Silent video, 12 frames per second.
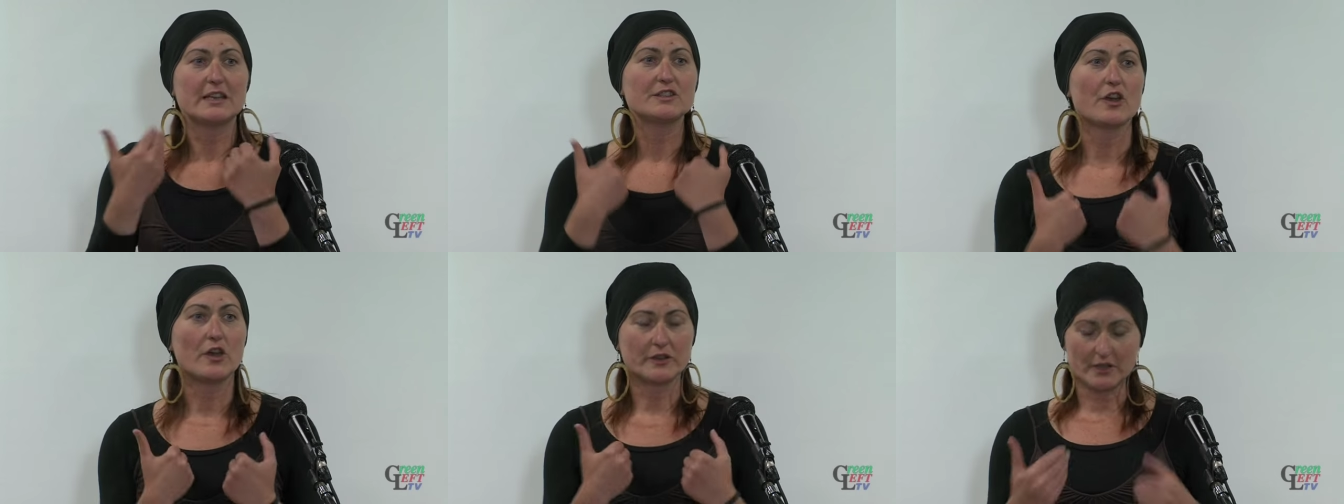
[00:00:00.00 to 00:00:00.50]

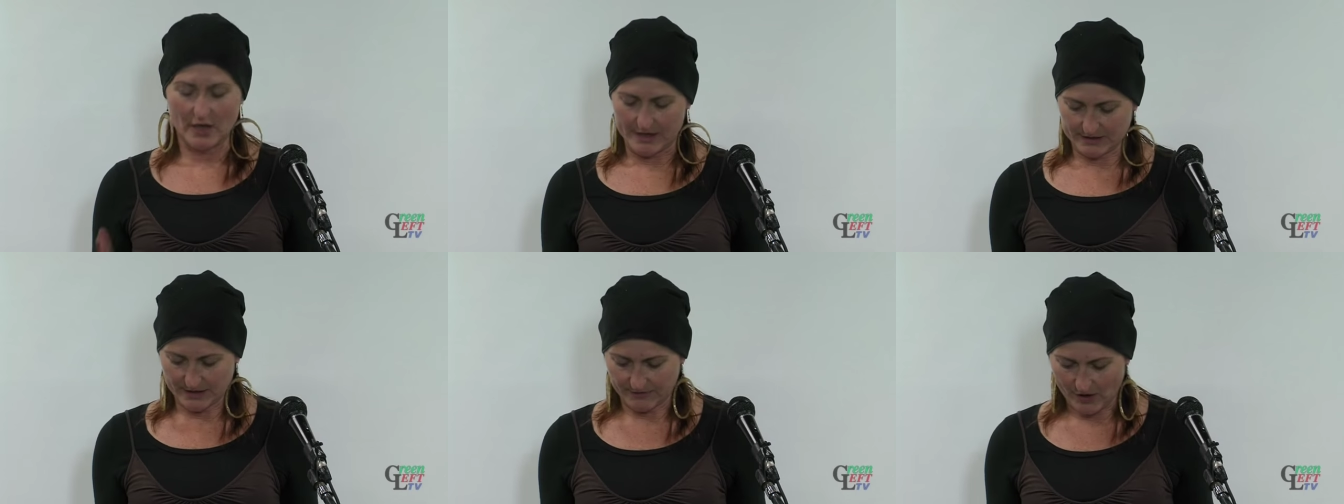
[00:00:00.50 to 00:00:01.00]

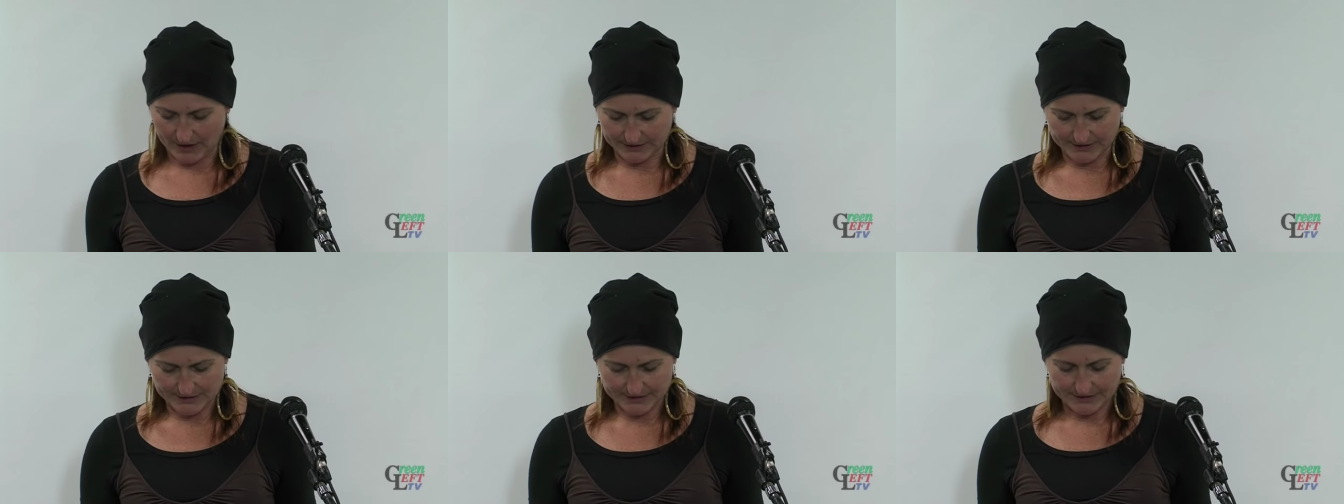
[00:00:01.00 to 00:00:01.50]
internalize their
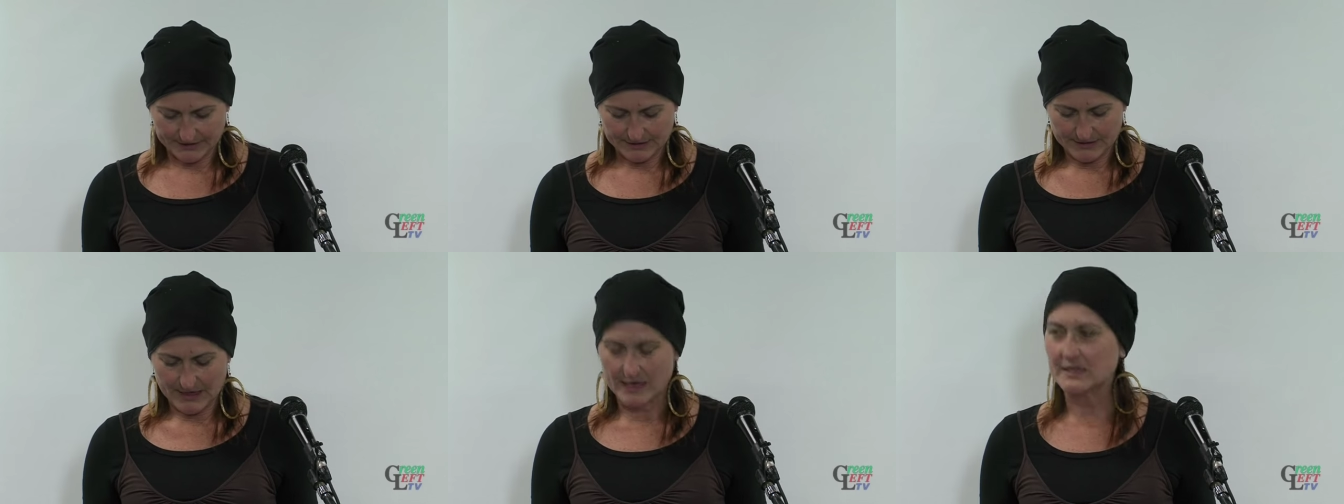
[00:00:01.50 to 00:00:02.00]
violence.
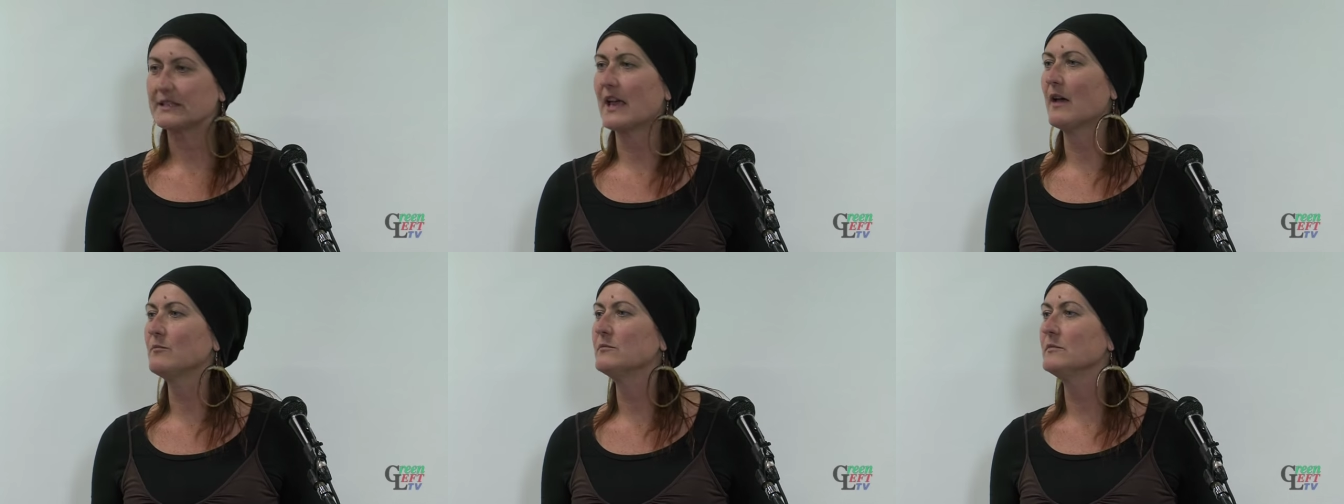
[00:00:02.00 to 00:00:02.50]
And
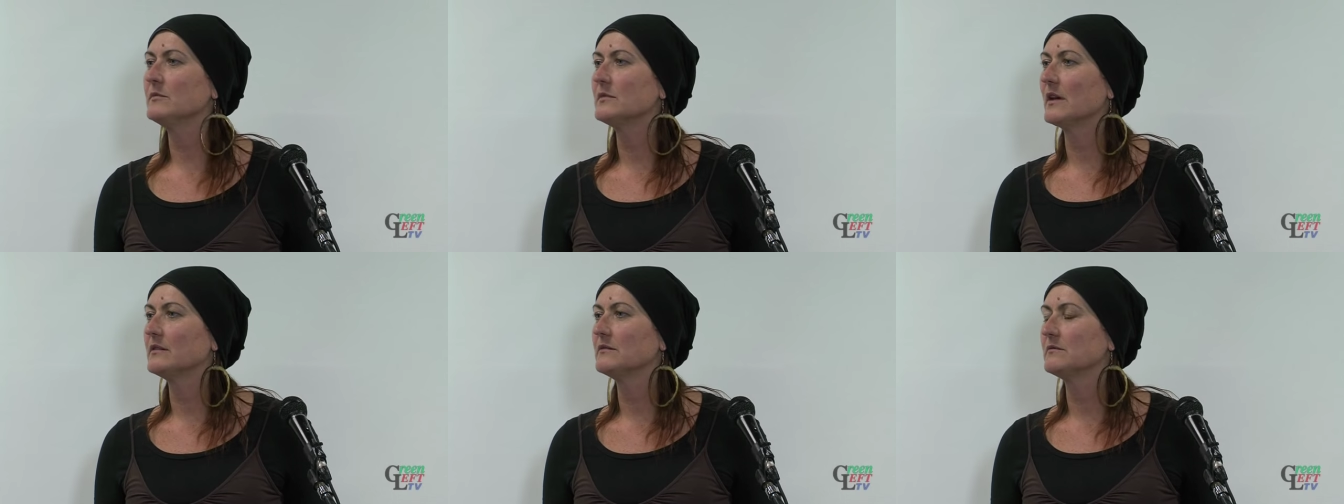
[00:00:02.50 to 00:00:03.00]
some
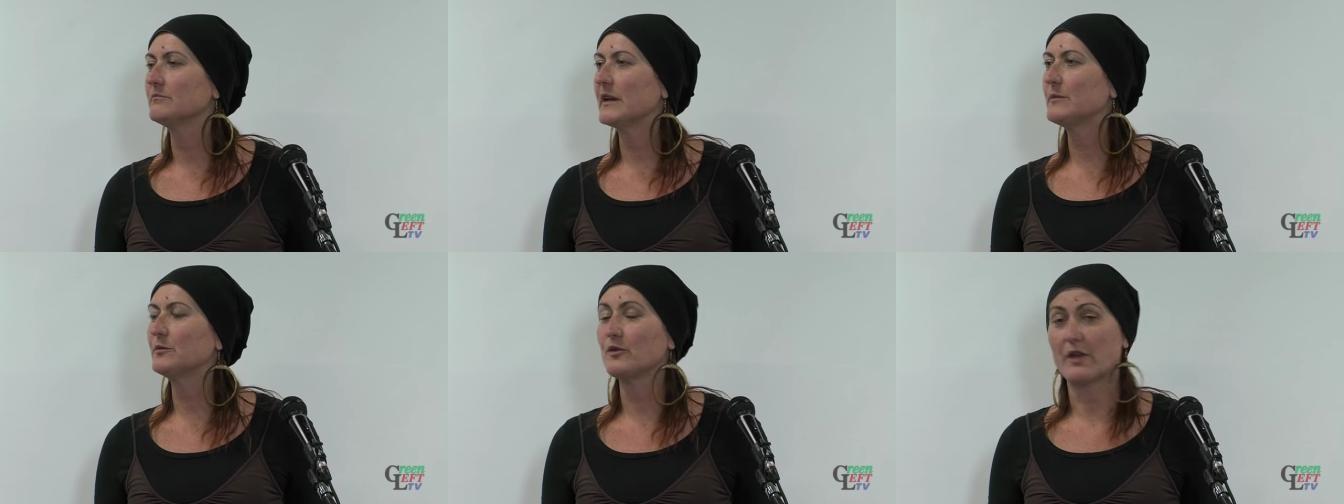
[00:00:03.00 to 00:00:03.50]

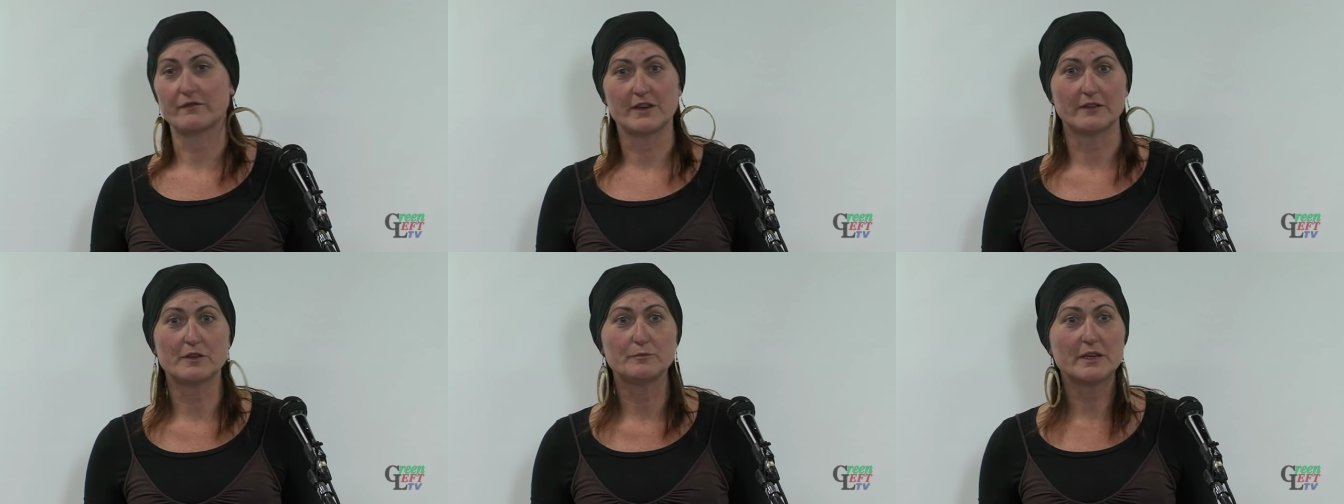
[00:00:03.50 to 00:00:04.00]
people who have
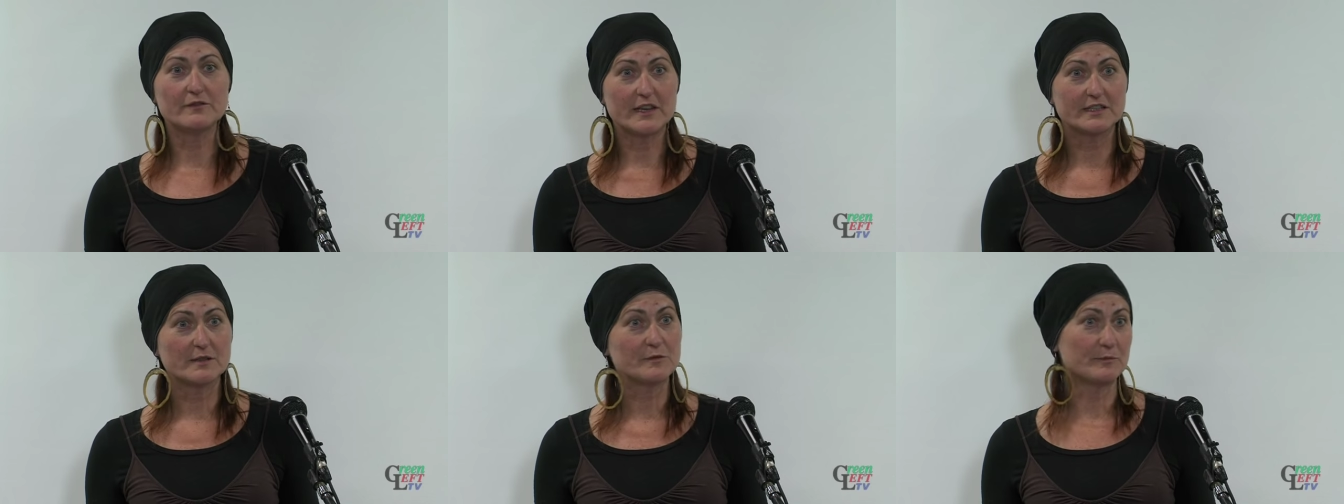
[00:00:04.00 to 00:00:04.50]
never been
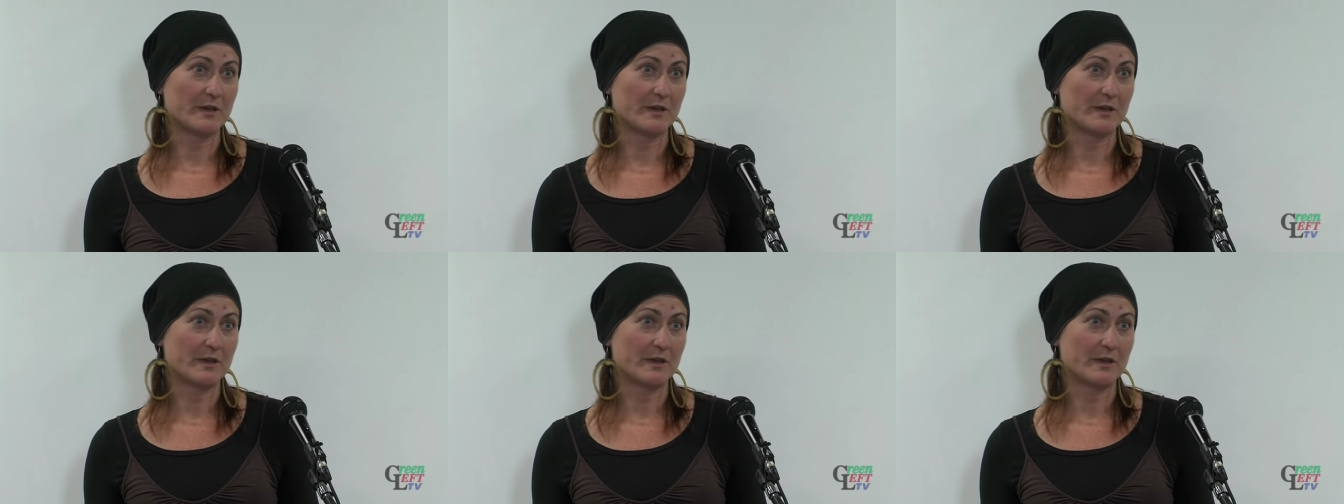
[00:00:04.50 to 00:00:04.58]
victims